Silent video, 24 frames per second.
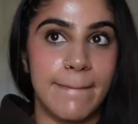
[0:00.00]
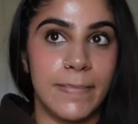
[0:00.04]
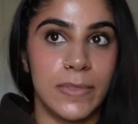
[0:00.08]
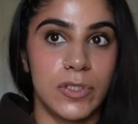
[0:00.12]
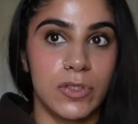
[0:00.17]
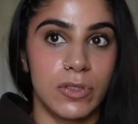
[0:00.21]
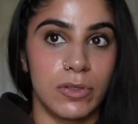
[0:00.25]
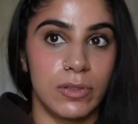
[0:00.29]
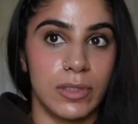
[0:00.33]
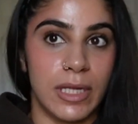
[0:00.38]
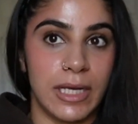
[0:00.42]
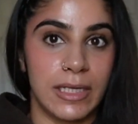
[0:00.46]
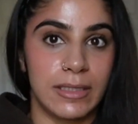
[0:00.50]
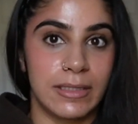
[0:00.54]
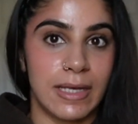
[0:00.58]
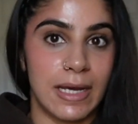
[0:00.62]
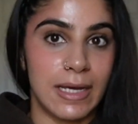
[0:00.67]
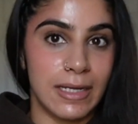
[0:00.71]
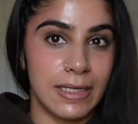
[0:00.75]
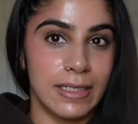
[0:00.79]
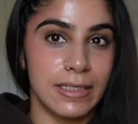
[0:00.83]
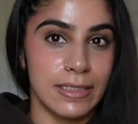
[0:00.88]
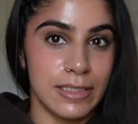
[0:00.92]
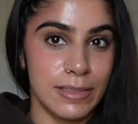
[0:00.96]
So like
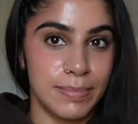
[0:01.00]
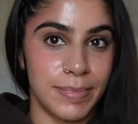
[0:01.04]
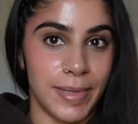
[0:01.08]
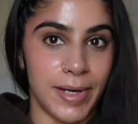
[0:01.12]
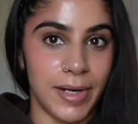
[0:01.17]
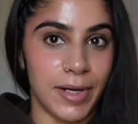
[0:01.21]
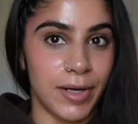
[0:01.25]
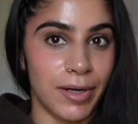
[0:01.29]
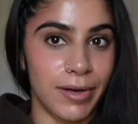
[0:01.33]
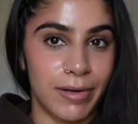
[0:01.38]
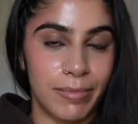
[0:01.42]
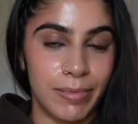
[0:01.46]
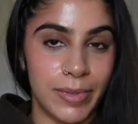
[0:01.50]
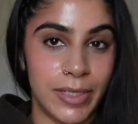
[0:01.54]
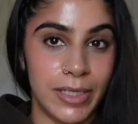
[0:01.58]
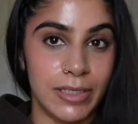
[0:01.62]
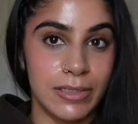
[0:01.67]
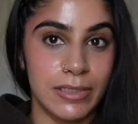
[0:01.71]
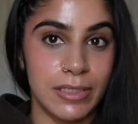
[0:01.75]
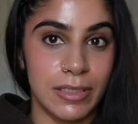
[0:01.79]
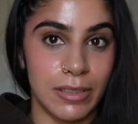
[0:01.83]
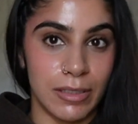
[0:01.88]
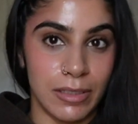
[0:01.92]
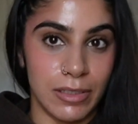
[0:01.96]
that inspired me
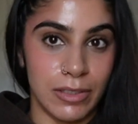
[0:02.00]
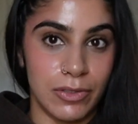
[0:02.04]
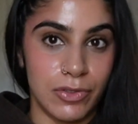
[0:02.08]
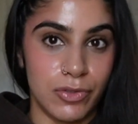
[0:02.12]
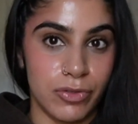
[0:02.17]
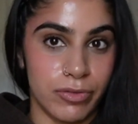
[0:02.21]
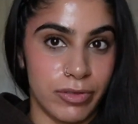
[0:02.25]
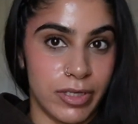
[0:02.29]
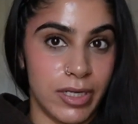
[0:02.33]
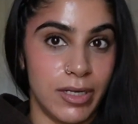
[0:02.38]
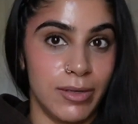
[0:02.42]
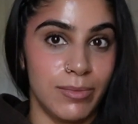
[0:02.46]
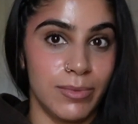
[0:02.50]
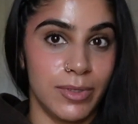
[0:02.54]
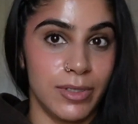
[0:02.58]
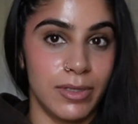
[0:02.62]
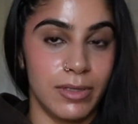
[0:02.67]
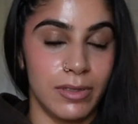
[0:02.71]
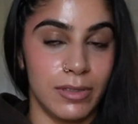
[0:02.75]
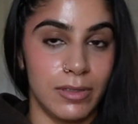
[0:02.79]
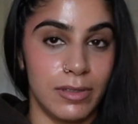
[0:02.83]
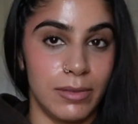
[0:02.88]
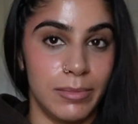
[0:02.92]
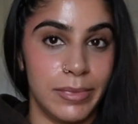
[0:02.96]
to train with
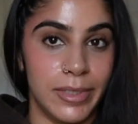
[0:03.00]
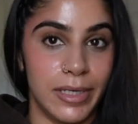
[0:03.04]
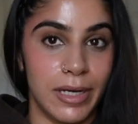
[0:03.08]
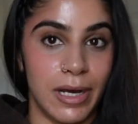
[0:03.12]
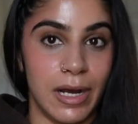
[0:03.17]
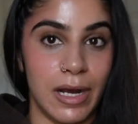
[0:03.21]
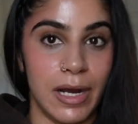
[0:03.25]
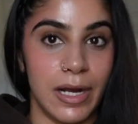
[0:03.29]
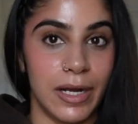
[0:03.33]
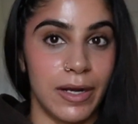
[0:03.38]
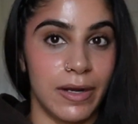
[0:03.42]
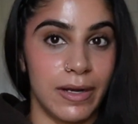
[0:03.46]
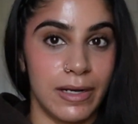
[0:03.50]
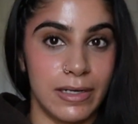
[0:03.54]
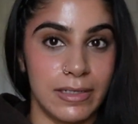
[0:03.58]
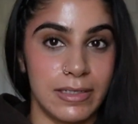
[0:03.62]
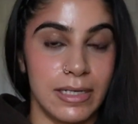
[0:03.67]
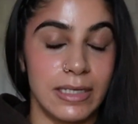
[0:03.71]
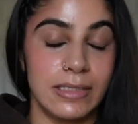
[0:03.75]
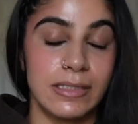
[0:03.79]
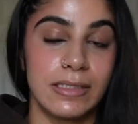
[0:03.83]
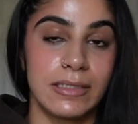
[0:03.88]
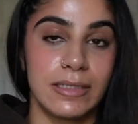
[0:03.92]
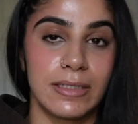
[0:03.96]
a little bit higher
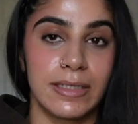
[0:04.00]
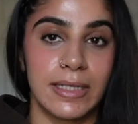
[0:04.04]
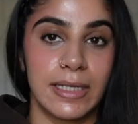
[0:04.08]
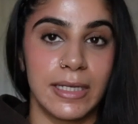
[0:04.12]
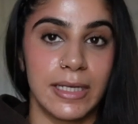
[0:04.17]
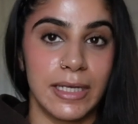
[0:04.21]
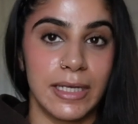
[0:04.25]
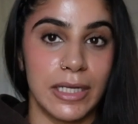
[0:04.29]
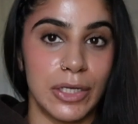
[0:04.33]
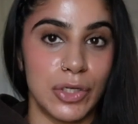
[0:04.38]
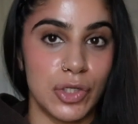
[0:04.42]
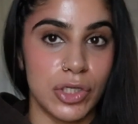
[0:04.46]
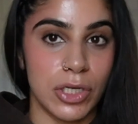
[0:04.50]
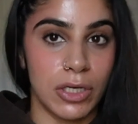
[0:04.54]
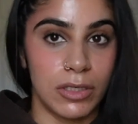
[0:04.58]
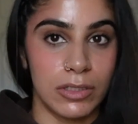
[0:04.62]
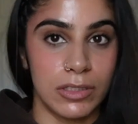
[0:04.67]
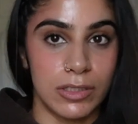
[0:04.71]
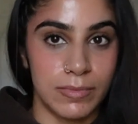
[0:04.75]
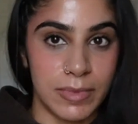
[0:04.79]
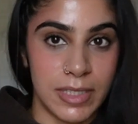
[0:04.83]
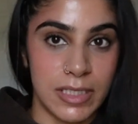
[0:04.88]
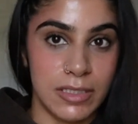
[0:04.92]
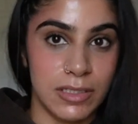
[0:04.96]
intensity and
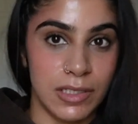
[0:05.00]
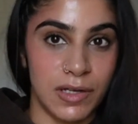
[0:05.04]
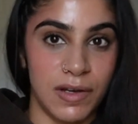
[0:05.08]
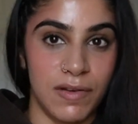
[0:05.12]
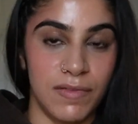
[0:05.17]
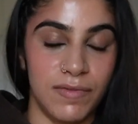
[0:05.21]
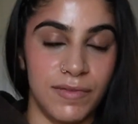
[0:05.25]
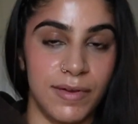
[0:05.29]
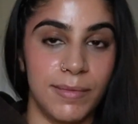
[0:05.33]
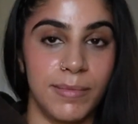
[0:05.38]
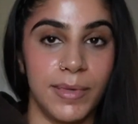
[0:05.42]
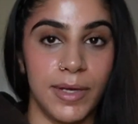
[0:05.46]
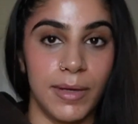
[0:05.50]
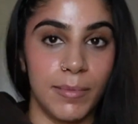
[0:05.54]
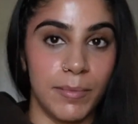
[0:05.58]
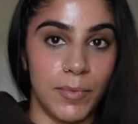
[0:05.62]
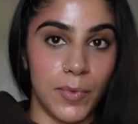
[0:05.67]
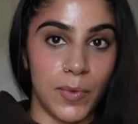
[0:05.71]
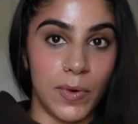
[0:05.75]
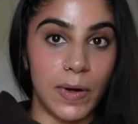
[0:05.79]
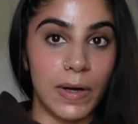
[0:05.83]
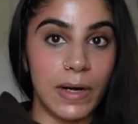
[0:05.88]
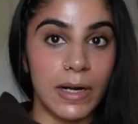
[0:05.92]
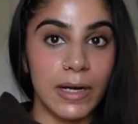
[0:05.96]
challenge myself a bit
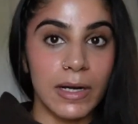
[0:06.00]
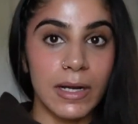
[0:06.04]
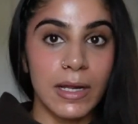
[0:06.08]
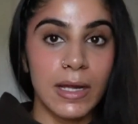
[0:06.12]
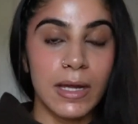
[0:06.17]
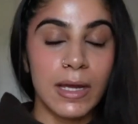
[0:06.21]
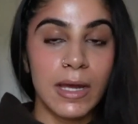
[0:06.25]
more.